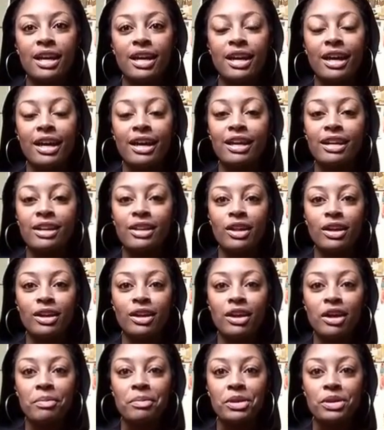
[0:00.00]
I get a lot of
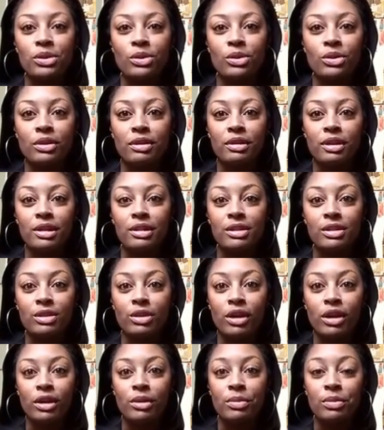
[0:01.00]
comments on
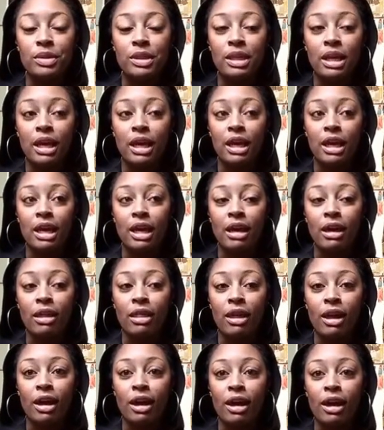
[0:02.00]
Instagram saying
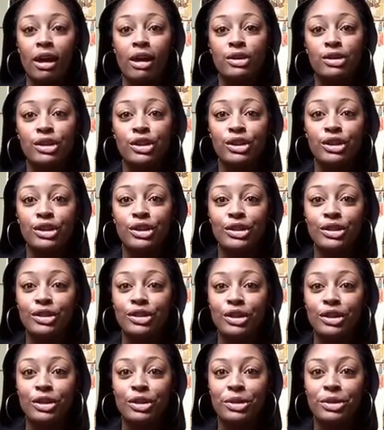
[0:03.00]
that I should
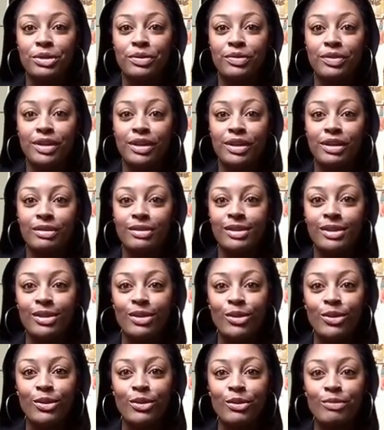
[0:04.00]
start YouTube videos.
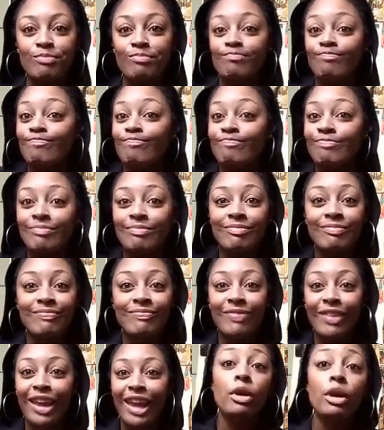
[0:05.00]
So
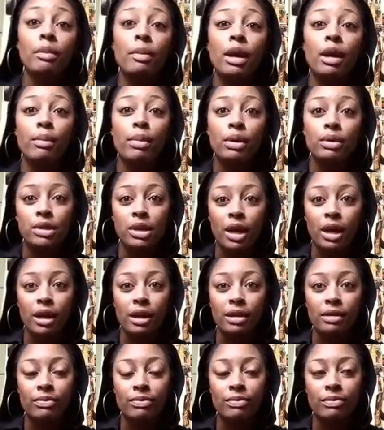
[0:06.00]
we're gonna make a bow tie.
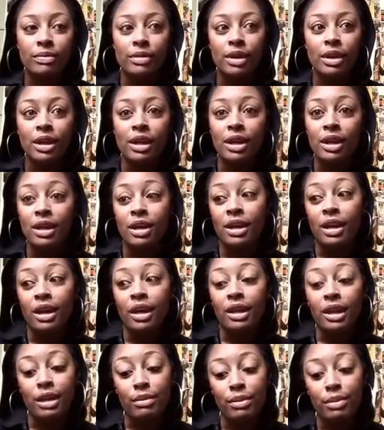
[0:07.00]
A
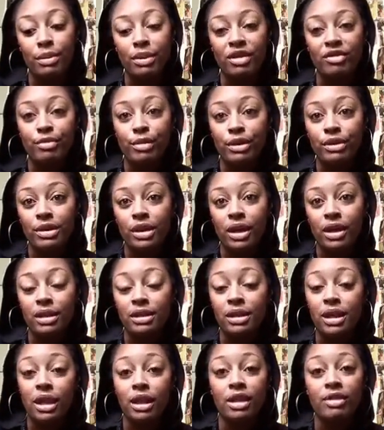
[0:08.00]
lot of people love bow ties.
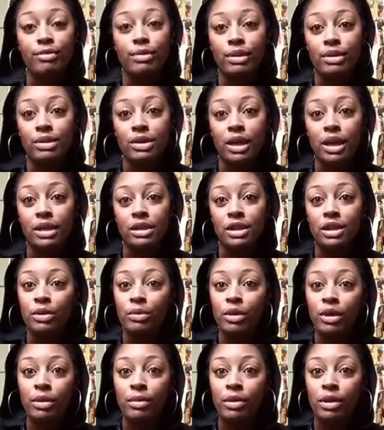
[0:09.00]
I love bow ties. I don't
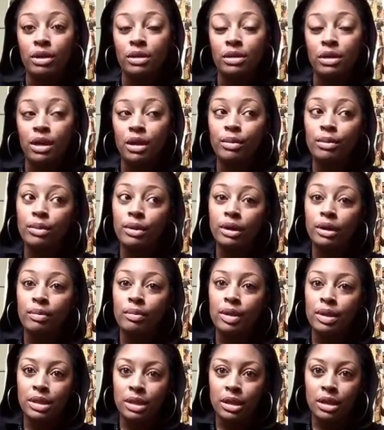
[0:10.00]
wear them all the time, but my
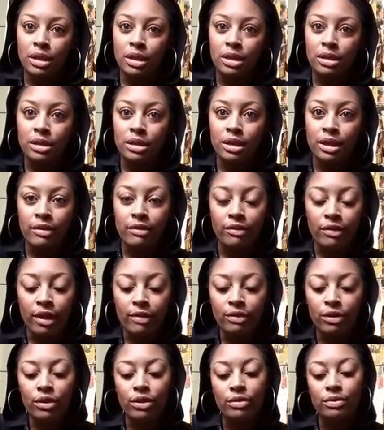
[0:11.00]
son does. I have a
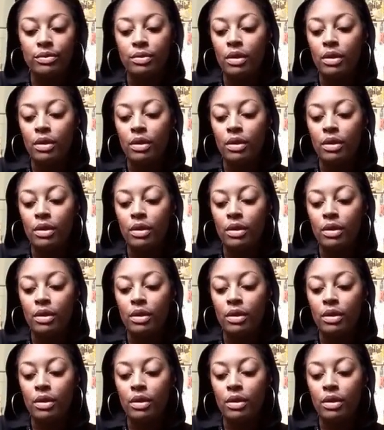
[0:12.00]
5-year-old.